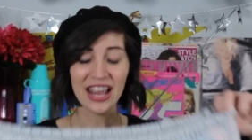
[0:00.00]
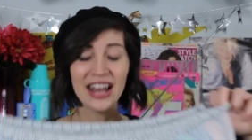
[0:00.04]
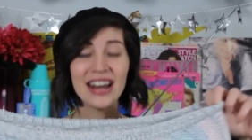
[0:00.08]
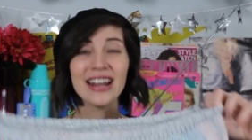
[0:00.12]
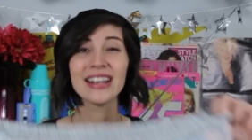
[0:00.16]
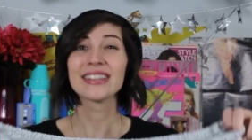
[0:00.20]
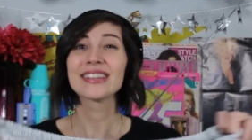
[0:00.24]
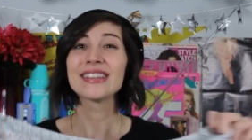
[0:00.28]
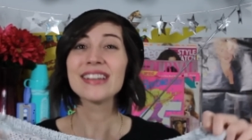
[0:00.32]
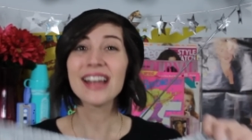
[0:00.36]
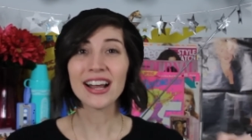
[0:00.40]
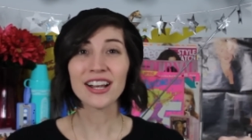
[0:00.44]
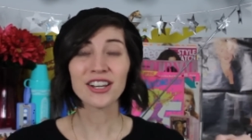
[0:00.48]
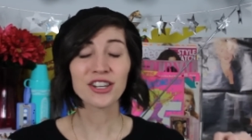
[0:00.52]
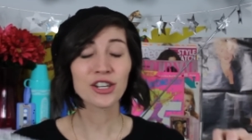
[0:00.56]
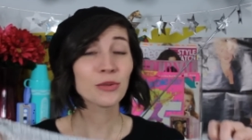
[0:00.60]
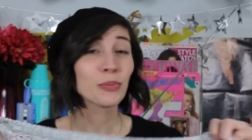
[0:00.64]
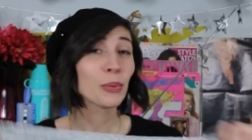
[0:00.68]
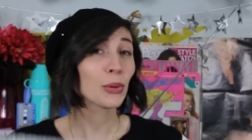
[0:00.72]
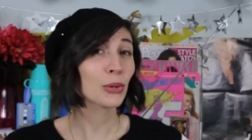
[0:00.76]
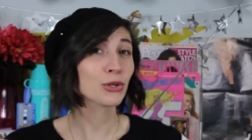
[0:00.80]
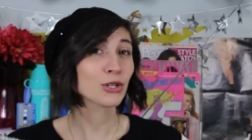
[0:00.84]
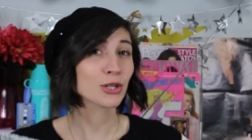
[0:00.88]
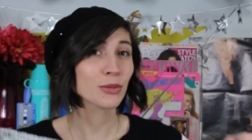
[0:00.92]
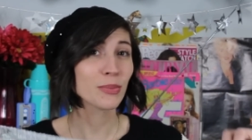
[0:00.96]
And it's not
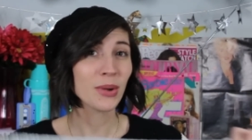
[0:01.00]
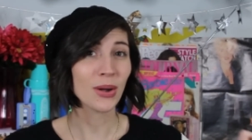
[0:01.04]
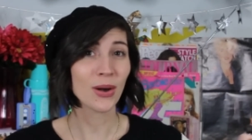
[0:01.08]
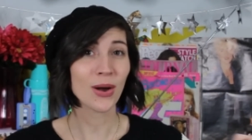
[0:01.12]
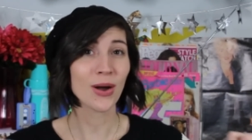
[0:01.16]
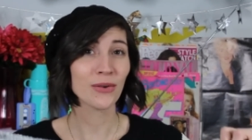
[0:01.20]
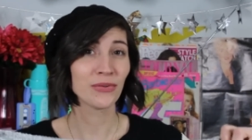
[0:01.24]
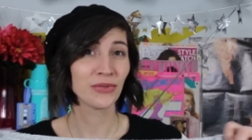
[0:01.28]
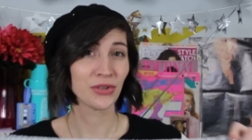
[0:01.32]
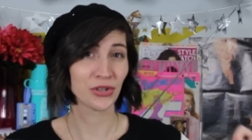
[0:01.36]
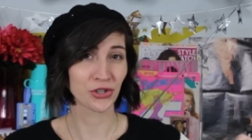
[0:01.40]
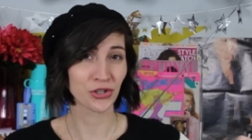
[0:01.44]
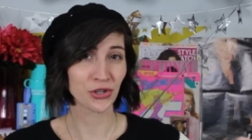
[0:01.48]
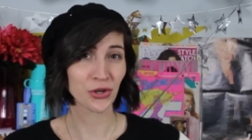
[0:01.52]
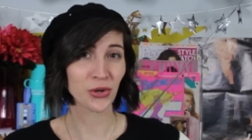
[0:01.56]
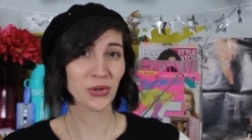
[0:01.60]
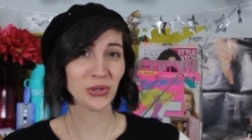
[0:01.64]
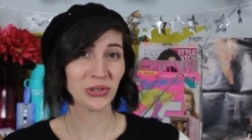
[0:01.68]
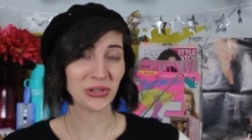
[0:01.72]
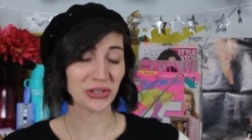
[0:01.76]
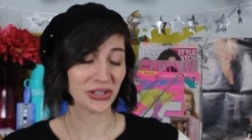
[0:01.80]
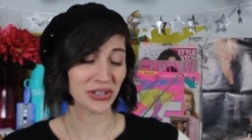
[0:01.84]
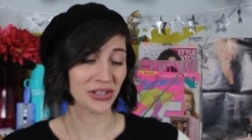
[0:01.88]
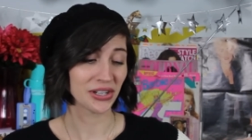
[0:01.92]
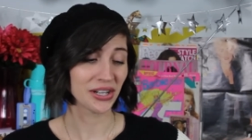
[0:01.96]
supposed to be off the
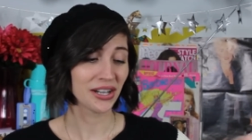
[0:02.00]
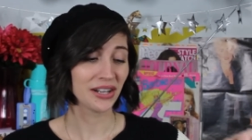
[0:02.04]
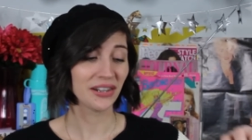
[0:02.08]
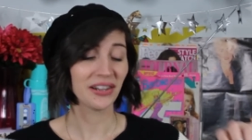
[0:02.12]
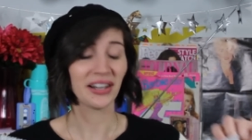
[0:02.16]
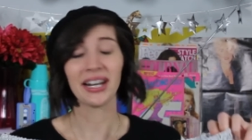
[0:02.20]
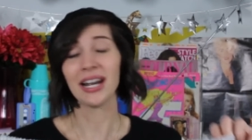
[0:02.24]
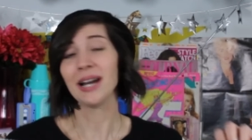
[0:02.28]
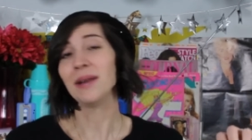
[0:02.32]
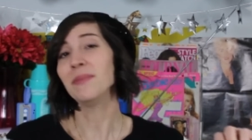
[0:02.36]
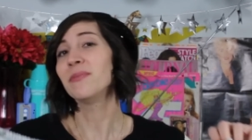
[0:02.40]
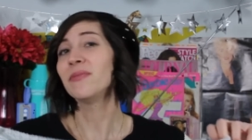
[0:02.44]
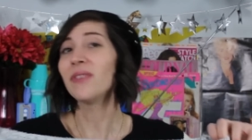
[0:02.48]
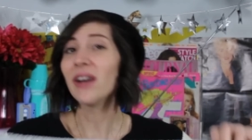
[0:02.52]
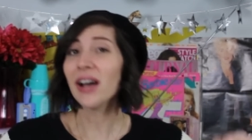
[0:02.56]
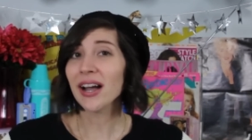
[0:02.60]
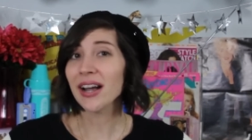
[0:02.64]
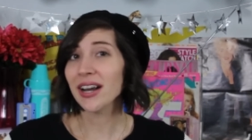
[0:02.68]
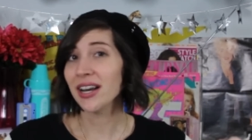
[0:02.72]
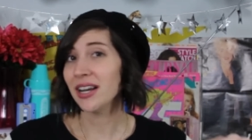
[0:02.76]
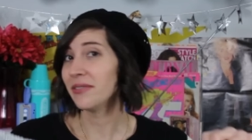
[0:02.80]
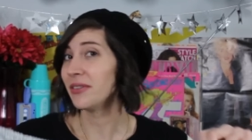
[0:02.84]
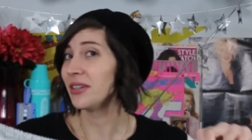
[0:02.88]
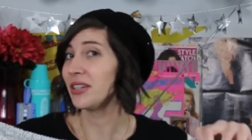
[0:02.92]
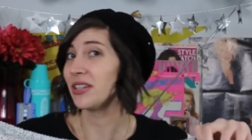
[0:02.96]
shoulder. Like I'm
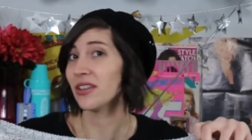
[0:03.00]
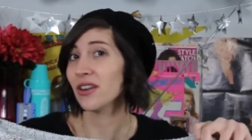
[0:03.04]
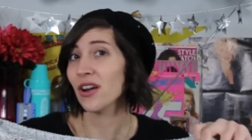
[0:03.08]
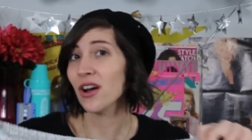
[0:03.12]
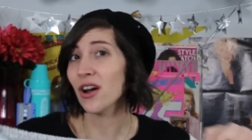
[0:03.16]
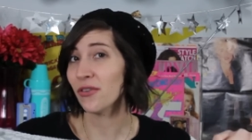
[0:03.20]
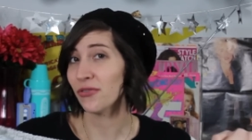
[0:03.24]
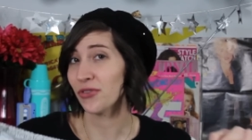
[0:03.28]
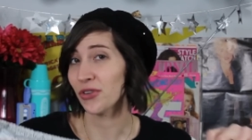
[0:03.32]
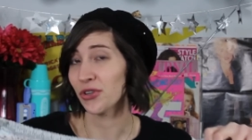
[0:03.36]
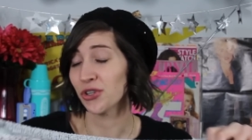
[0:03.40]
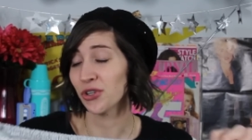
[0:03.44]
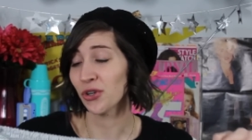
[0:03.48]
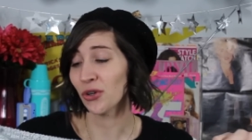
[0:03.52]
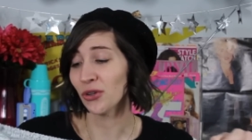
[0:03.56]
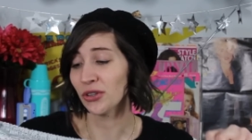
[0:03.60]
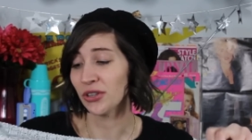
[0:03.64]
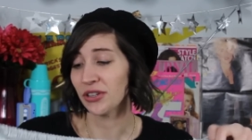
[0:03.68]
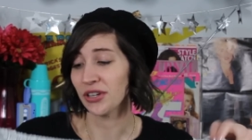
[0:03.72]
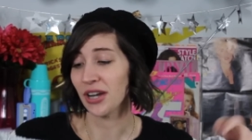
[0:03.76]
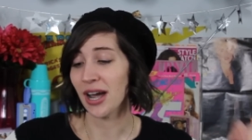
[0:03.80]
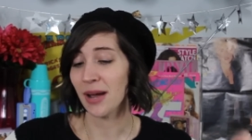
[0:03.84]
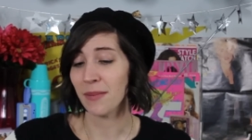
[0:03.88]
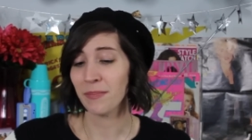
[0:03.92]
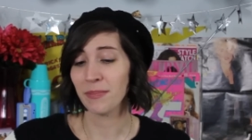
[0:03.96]
fine if it's an off the
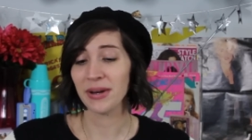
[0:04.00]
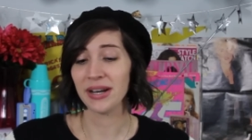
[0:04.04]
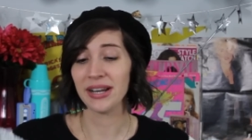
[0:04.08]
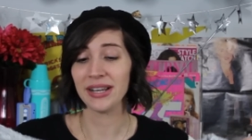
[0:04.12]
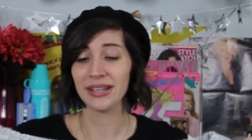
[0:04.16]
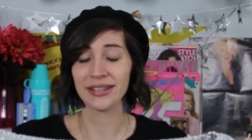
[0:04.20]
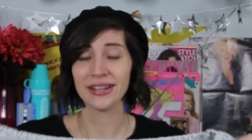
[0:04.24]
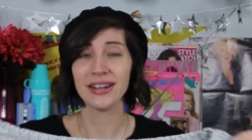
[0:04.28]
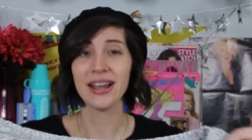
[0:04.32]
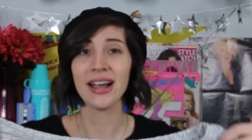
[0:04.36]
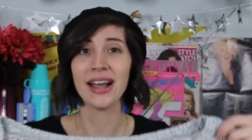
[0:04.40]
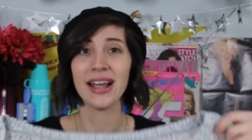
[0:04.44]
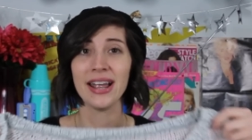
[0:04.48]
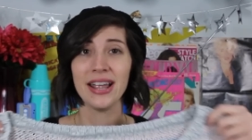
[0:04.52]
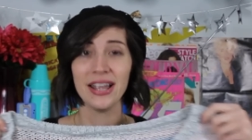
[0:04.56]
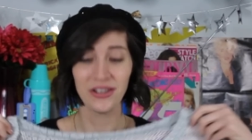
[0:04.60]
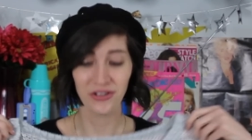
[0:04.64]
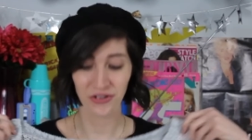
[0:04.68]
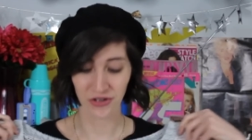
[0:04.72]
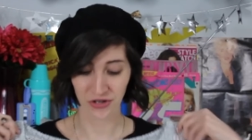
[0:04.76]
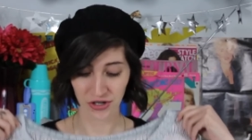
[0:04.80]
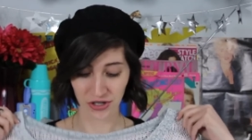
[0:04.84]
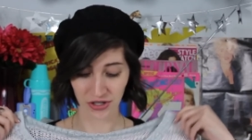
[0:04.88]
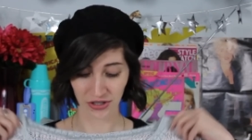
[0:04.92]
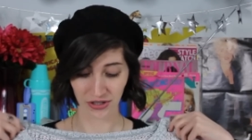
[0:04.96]
shoulder top, but it's not.
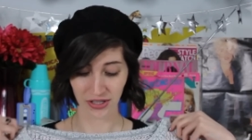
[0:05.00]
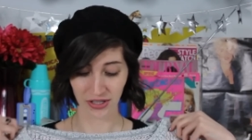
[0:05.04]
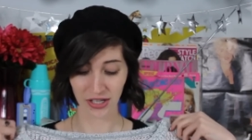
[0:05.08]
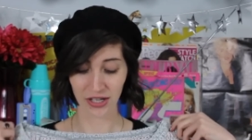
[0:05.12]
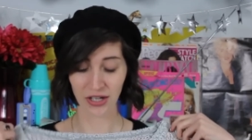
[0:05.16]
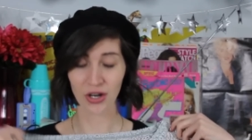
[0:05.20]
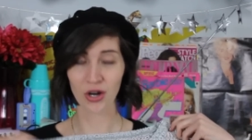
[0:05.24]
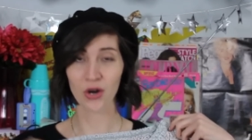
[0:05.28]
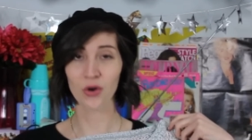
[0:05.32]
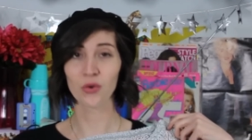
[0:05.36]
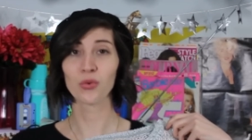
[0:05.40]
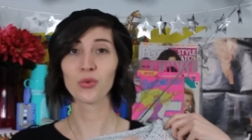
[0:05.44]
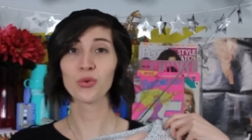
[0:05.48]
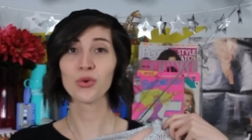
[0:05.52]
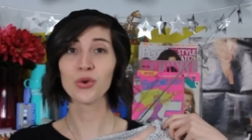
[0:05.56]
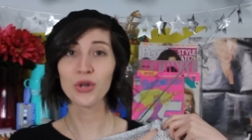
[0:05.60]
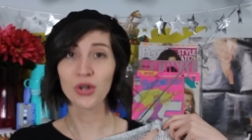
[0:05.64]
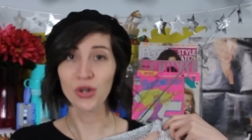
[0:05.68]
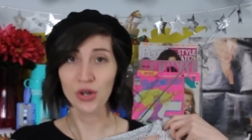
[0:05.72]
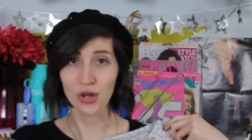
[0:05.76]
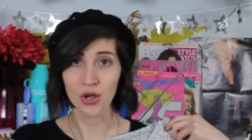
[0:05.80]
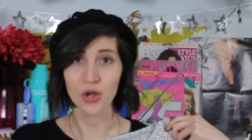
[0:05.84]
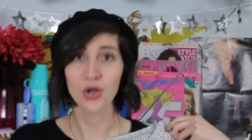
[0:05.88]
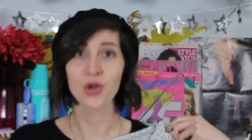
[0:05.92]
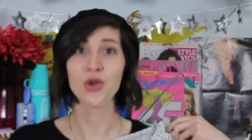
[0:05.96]
It's just like a
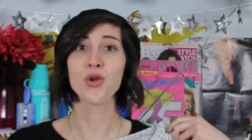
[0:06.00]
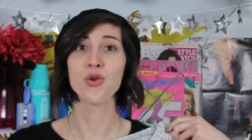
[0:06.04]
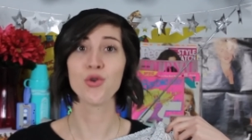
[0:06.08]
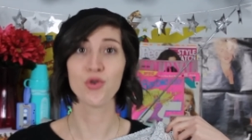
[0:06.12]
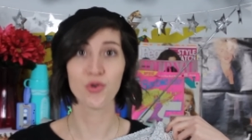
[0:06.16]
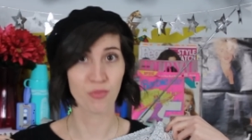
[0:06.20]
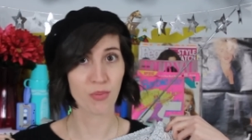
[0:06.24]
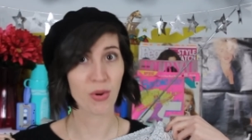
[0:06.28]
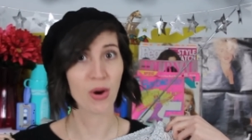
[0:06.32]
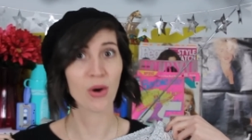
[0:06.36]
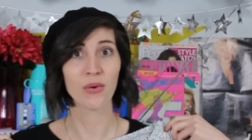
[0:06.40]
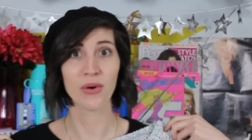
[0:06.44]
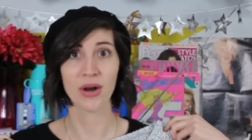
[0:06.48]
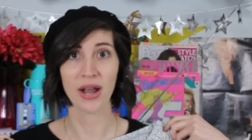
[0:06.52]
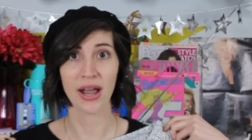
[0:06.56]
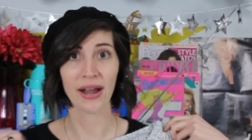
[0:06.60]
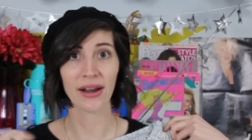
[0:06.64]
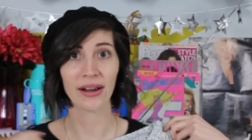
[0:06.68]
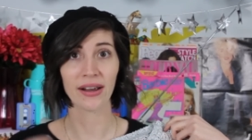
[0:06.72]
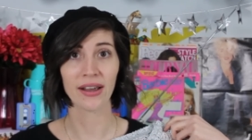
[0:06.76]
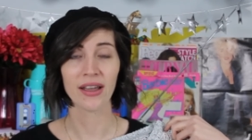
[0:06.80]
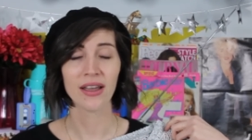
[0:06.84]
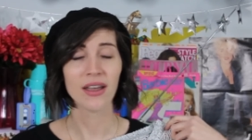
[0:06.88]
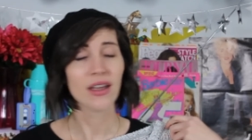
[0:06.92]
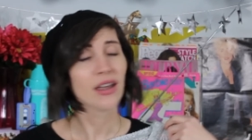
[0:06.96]
really huge boat
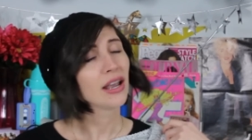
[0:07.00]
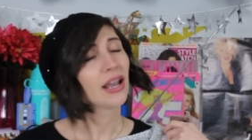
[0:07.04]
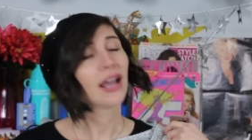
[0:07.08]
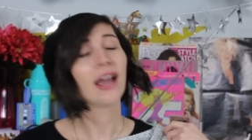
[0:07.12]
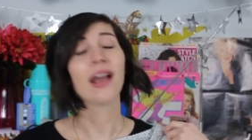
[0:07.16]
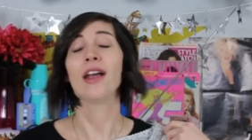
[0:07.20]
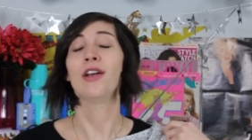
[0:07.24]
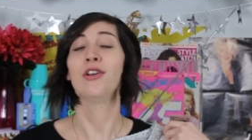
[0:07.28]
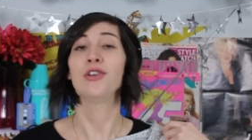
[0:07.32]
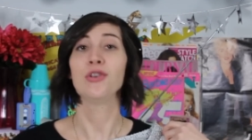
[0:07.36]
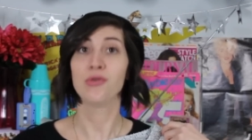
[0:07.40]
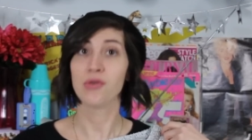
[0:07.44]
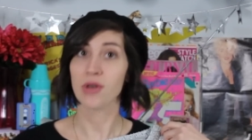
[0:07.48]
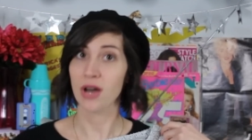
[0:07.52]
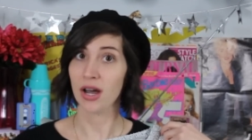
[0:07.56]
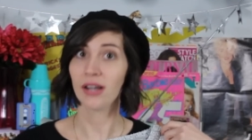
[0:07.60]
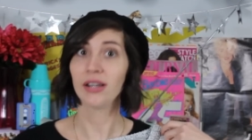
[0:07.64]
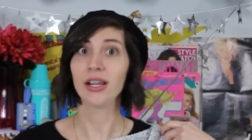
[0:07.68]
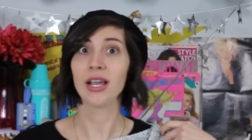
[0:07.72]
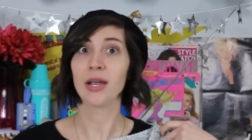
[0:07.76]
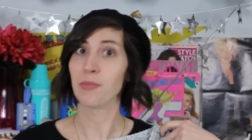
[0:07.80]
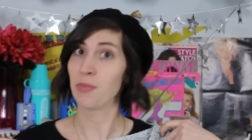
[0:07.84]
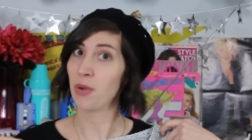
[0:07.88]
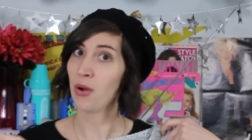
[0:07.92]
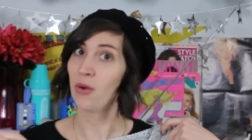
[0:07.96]
neck. And I do
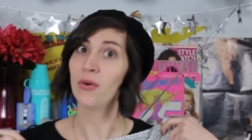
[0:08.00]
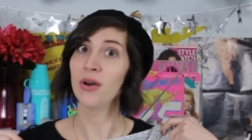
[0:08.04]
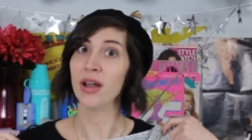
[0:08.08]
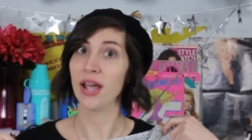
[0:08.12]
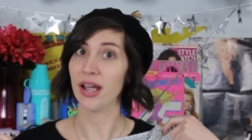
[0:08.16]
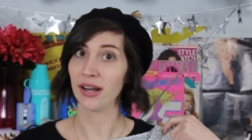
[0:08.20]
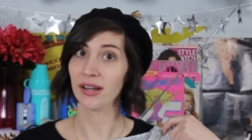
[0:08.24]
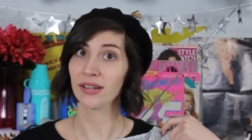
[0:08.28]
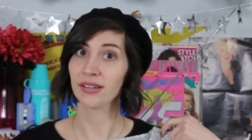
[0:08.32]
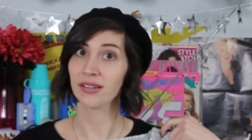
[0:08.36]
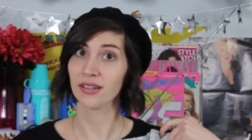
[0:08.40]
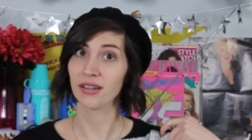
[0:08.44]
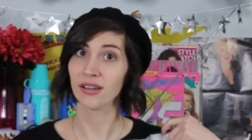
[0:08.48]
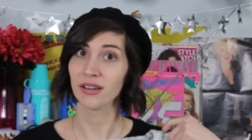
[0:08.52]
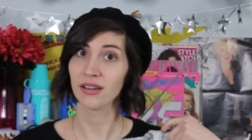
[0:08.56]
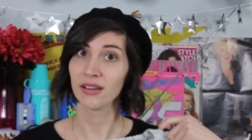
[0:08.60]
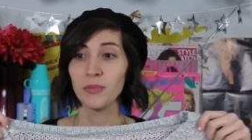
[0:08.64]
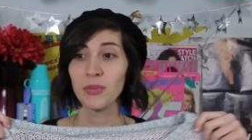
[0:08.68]
not like boat necks.